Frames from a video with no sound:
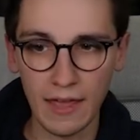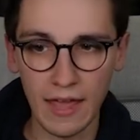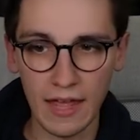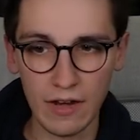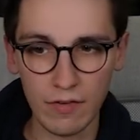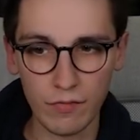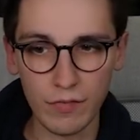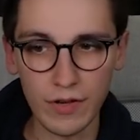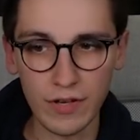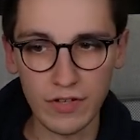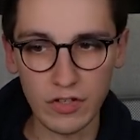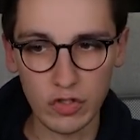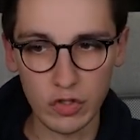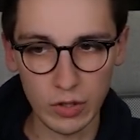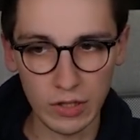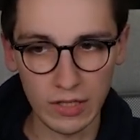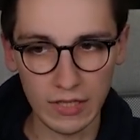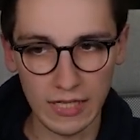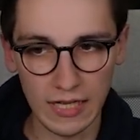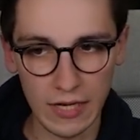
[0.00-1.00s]
And if we
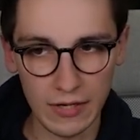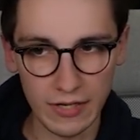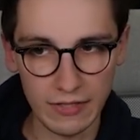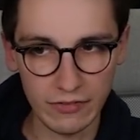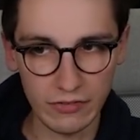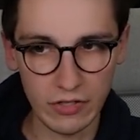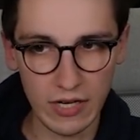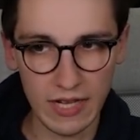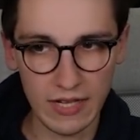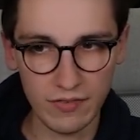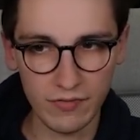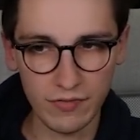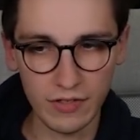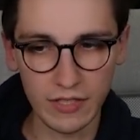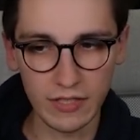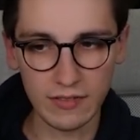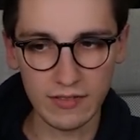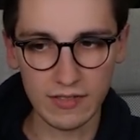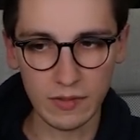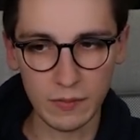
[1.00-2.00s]
drill down into that
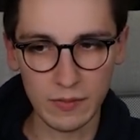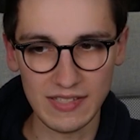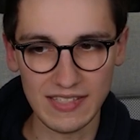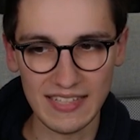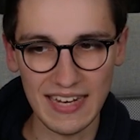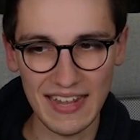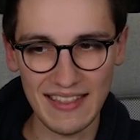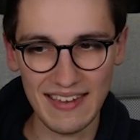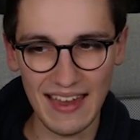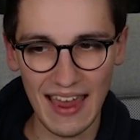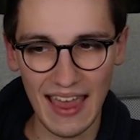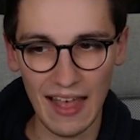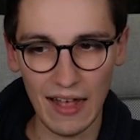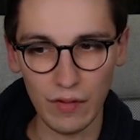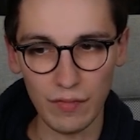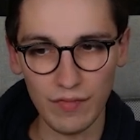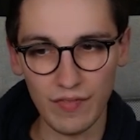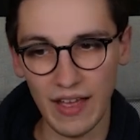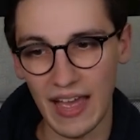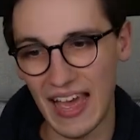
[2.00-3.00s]
field, then we see that
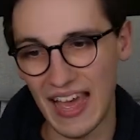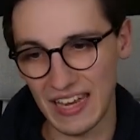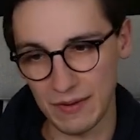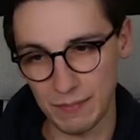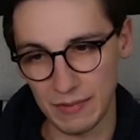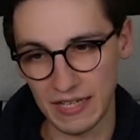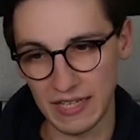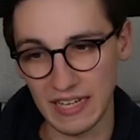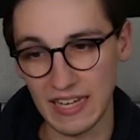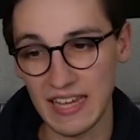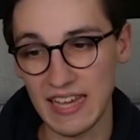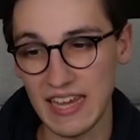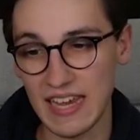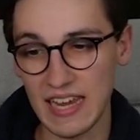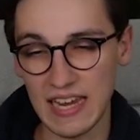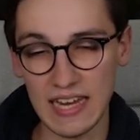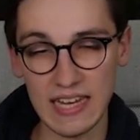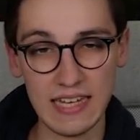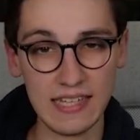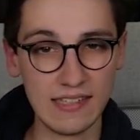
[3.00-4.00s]
elf-admin
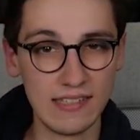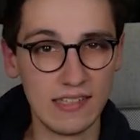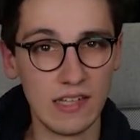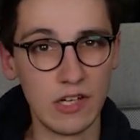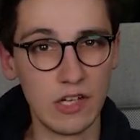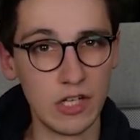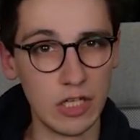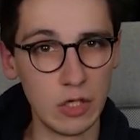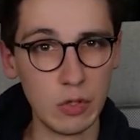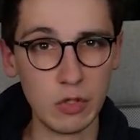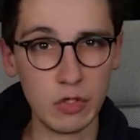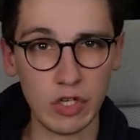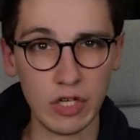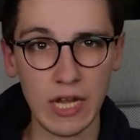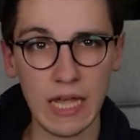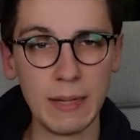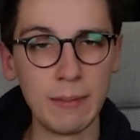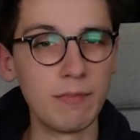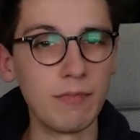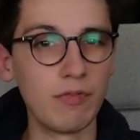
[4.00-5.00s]
is the
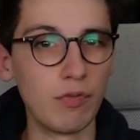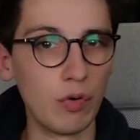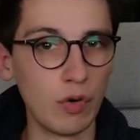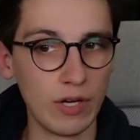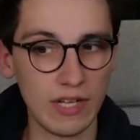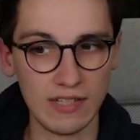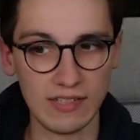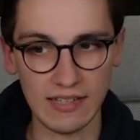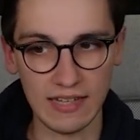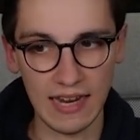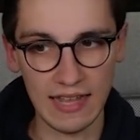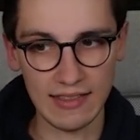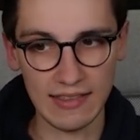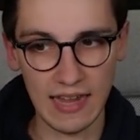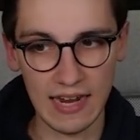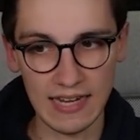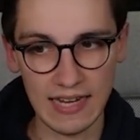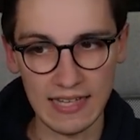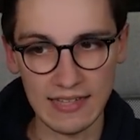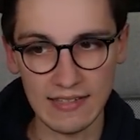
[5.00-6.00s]
username for this
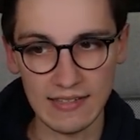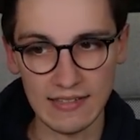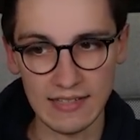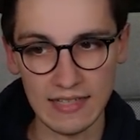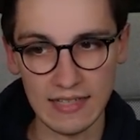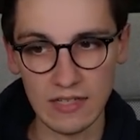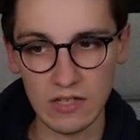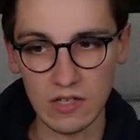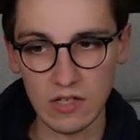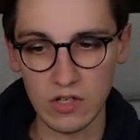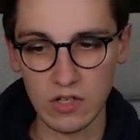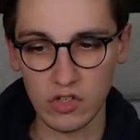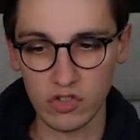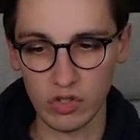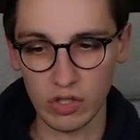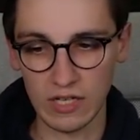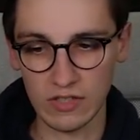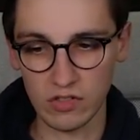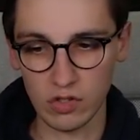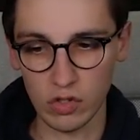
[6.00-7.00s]
identity.
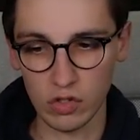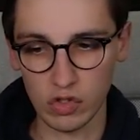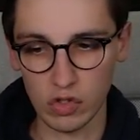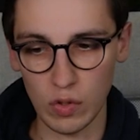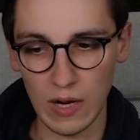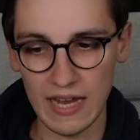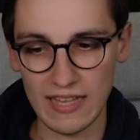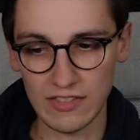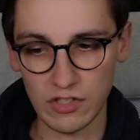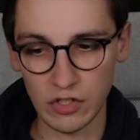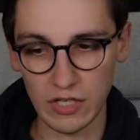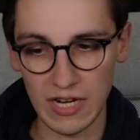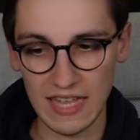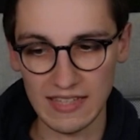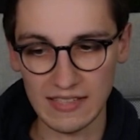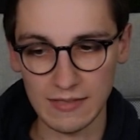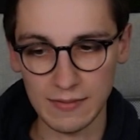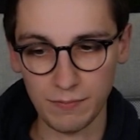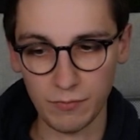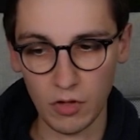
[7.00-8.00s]
So let's also enter
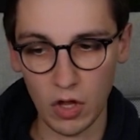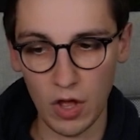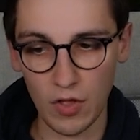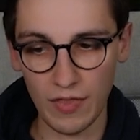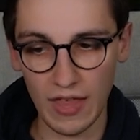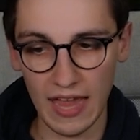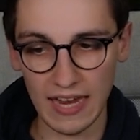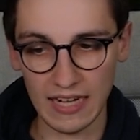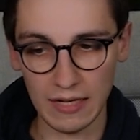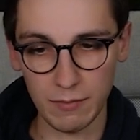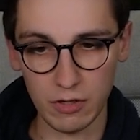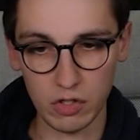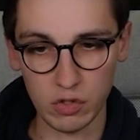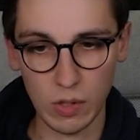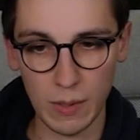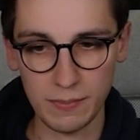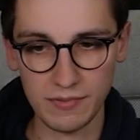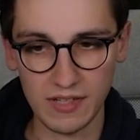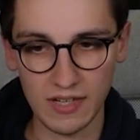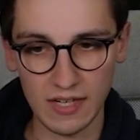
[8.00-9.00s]
that on the Hack the Box
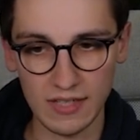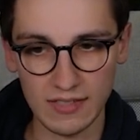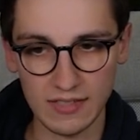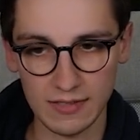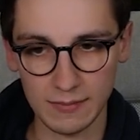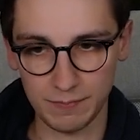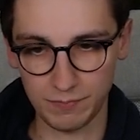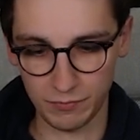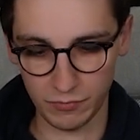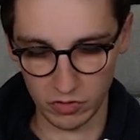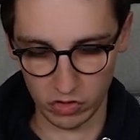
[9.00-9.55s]
website.